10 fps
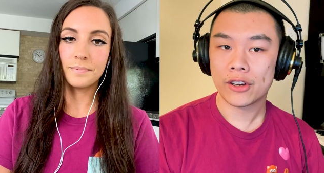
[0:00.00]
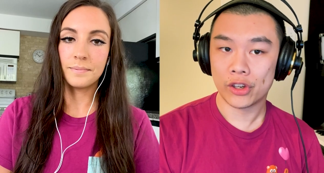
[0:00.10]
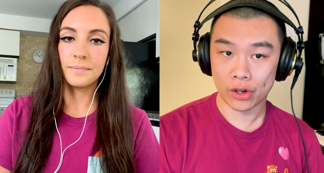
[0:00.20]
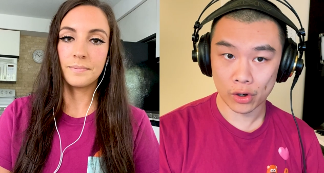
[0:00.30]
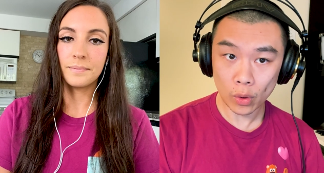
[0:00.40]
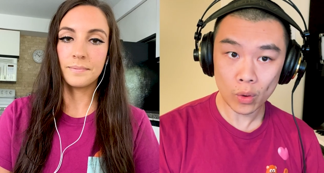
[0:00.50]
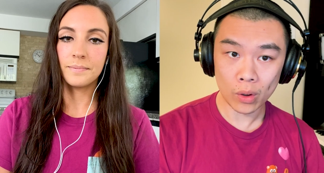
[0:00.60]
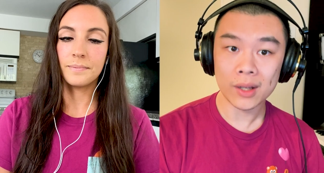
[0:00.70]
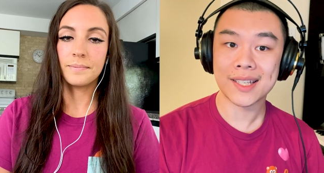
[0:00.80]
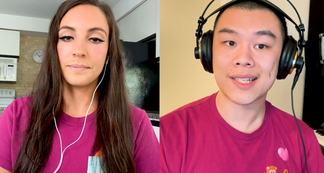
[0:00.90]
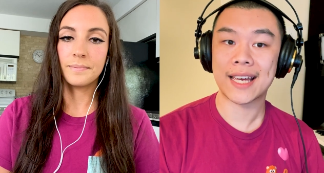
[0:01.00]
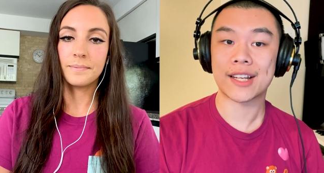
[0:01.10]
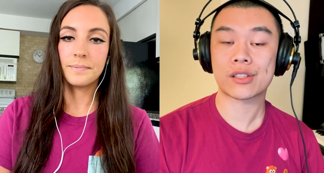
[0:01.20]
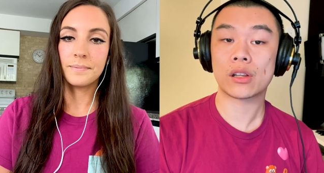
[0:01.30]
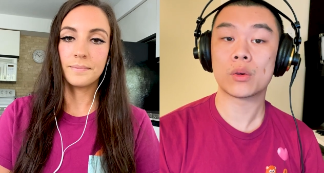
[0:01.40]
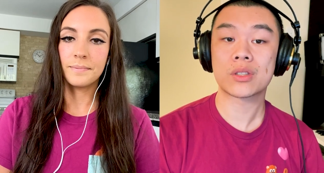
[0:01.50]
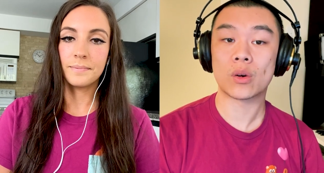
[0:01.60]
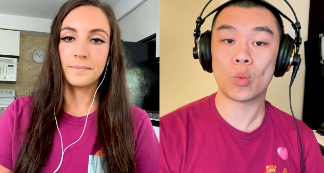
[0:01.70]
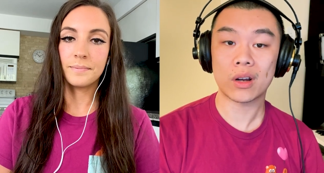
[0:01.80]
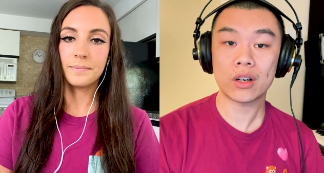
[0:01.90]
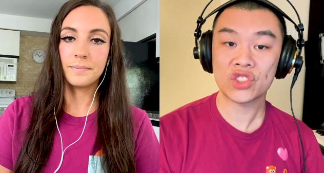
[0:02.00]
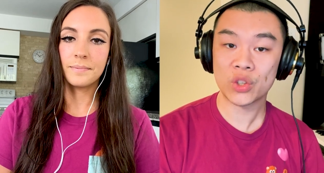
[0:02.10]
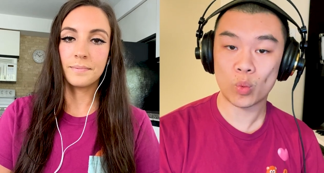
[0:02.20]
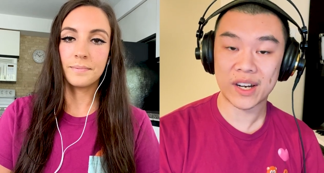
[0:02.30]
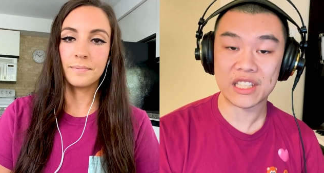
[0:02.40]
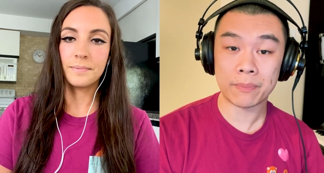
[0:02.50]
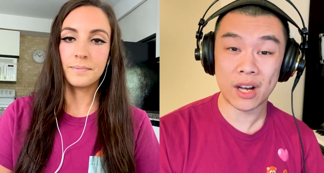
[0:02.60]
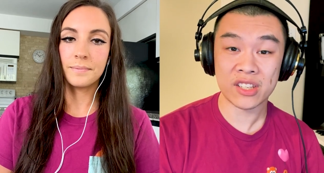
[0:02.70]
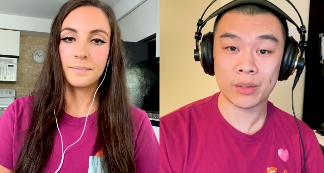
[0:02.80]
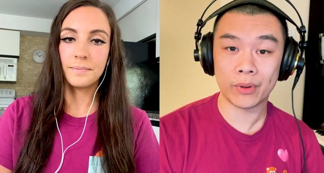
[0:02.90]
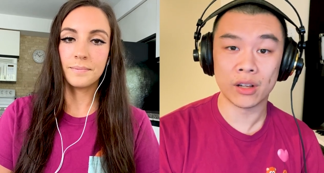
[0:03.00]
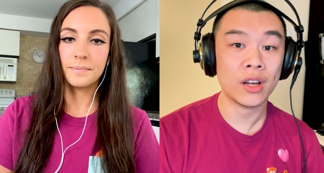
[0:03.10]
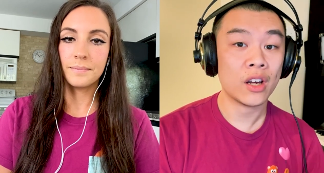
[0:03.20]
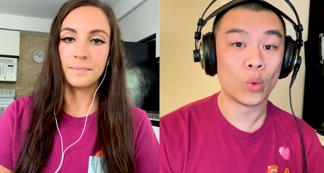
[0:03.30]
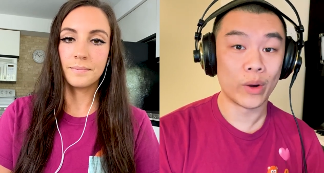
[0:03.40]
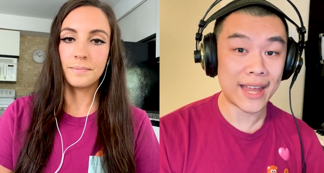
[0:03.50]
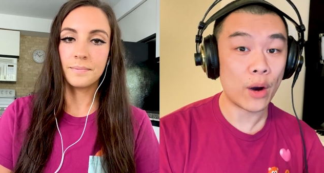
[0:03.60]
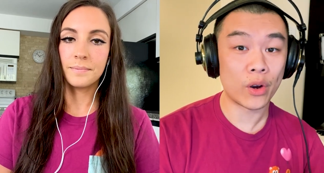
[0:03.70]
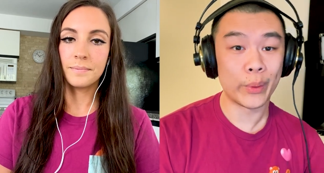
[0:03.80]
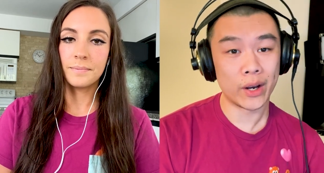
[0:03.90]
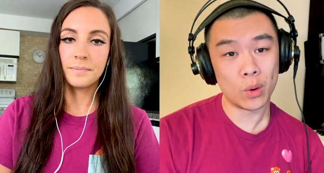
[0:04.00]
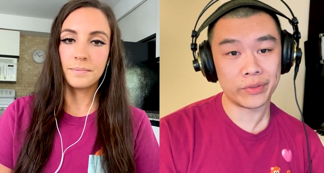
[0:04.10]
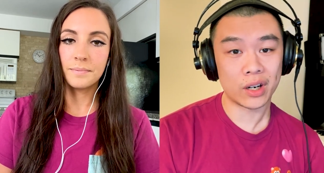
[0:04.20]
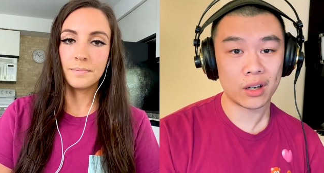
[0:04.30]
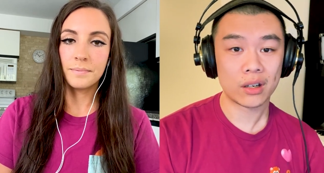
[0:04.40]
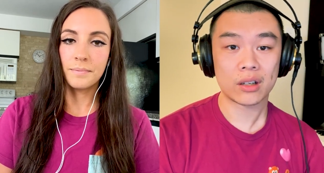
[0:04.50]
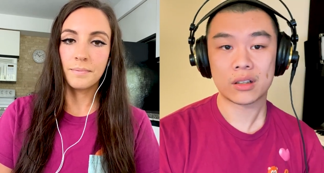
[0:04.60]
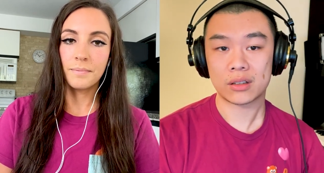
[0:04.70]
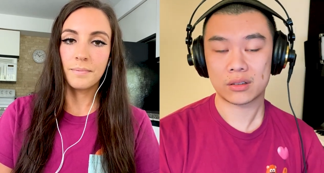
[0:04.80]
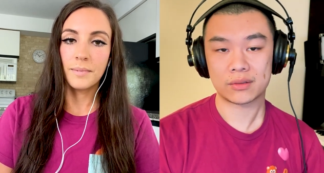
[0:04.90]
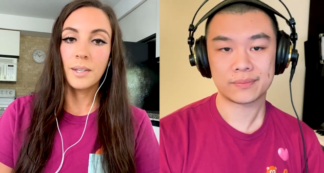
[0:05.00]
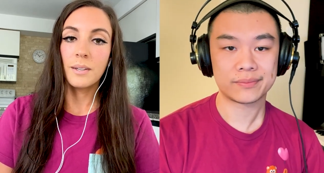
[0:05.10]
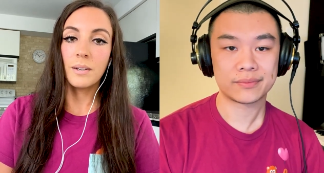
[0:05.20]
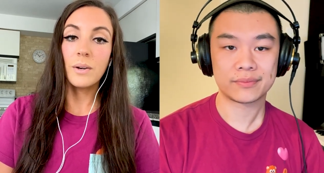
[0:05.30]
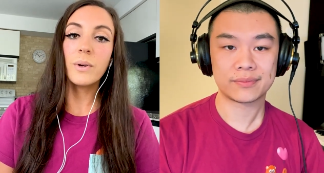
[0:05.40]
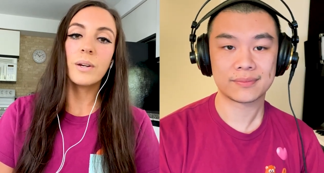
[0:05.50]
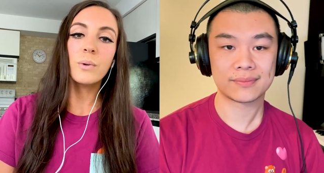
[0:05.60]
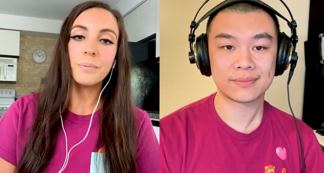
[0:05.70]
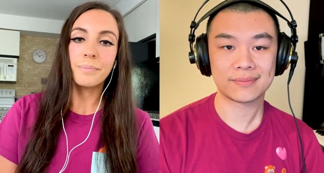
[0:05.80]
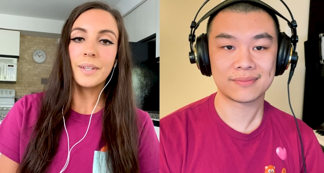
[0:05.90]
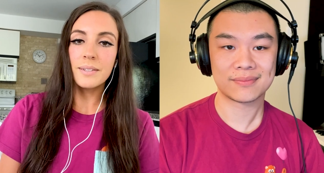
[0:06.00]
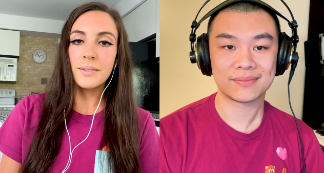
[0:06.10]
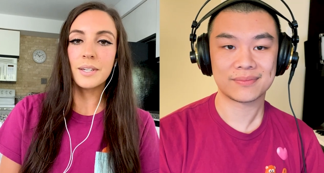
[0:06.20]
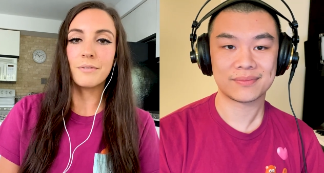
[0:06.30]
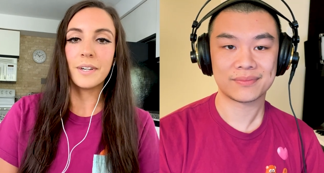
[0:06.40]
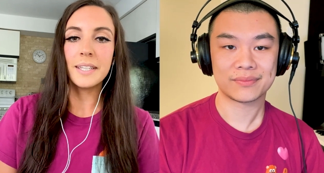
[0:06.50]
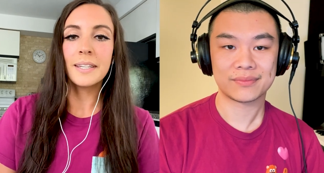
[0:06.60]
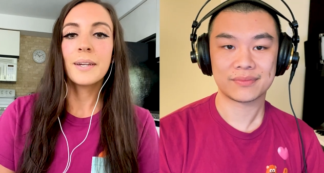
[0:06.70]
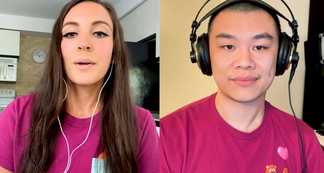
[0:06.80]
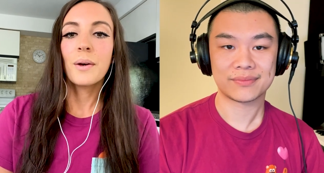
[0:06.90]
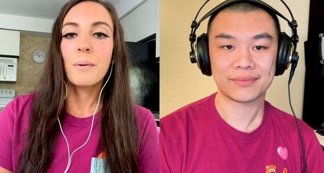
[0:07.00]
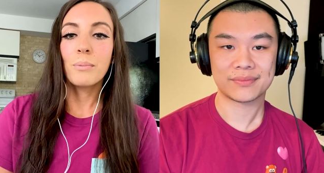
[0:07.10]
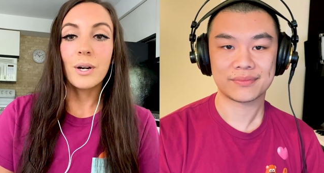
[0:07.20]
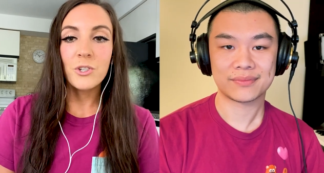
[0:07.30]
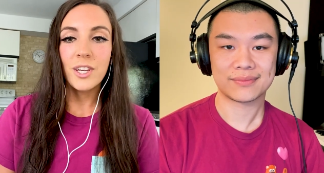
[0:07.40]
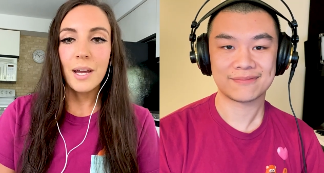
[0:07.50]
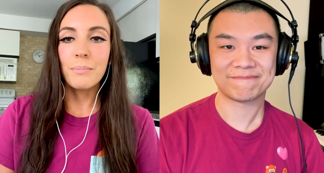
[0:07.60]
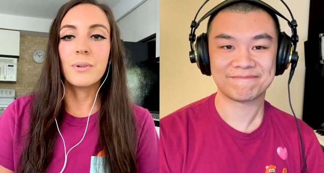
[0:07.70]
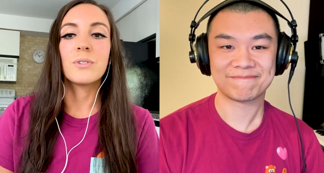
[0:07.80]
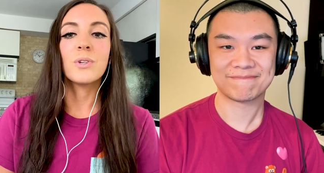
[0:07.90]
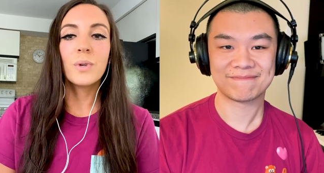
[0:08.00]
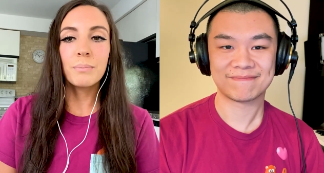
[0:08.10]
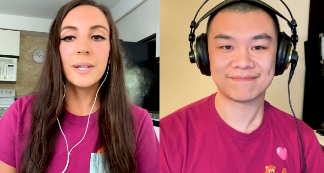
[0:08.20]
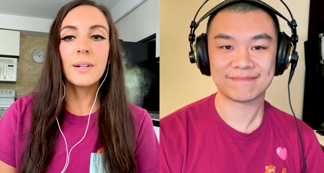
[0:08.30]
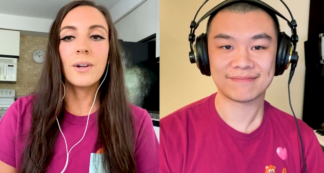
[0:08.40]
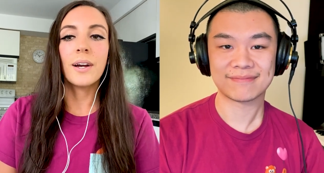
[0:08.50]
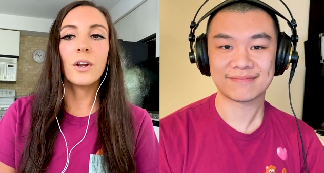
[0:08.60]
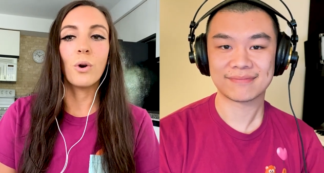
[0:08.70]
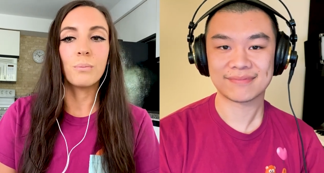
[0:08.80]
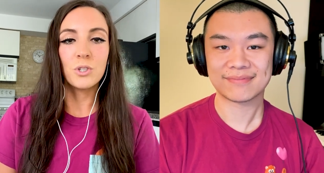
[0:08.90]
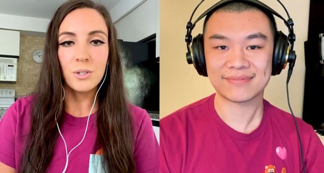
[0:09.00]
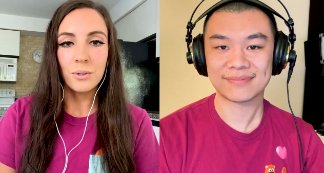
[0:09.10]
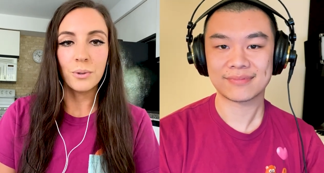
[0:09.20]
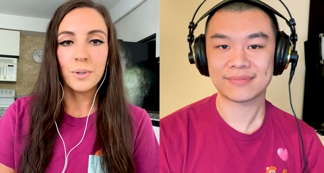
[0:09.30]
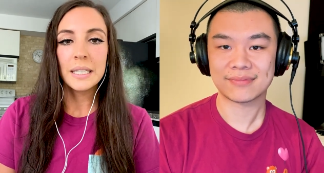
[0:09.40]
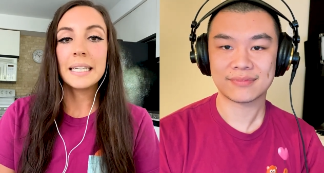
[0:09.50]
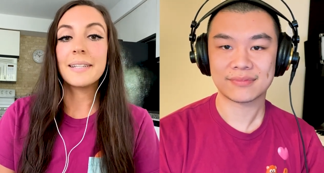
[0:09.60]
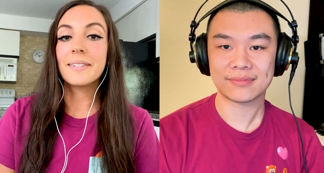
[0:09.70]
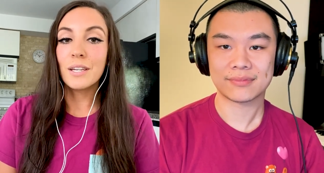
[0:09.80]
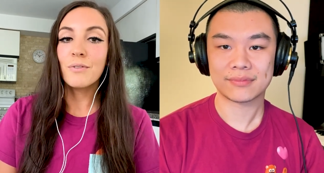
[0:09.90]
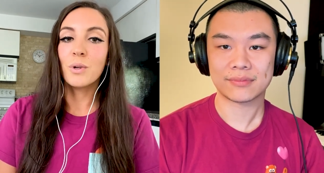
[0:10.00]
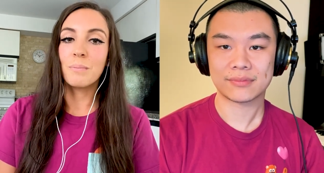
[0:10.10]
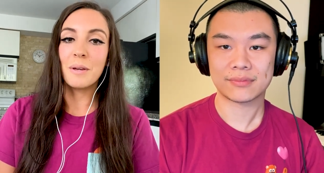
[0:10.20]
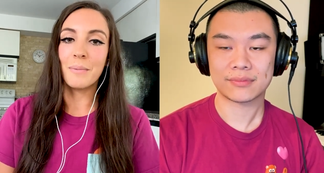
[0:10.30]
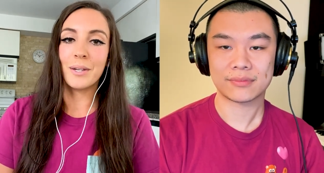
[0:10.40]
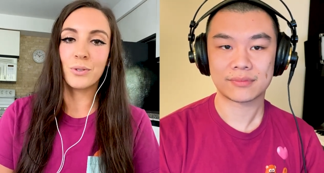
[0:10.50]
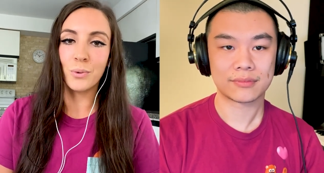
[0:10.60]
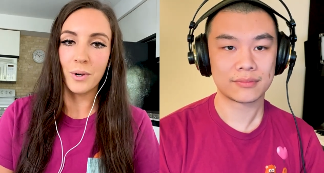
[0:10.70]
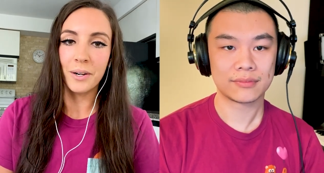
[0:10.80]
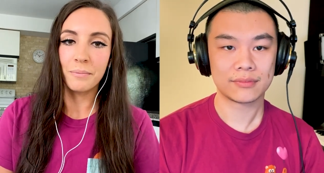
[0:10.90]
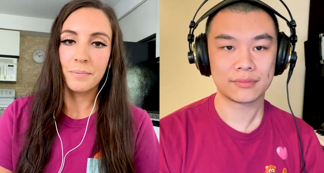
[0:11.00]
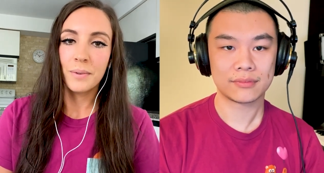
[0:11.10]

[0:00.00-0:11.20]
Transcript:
Speaker 1: Your goal is to get as close to 101 as possible without going over.
Speaker 2: Okay, cool. That sounds like fun. Prodigy campers, you can play along at home too and see if you can beat my score.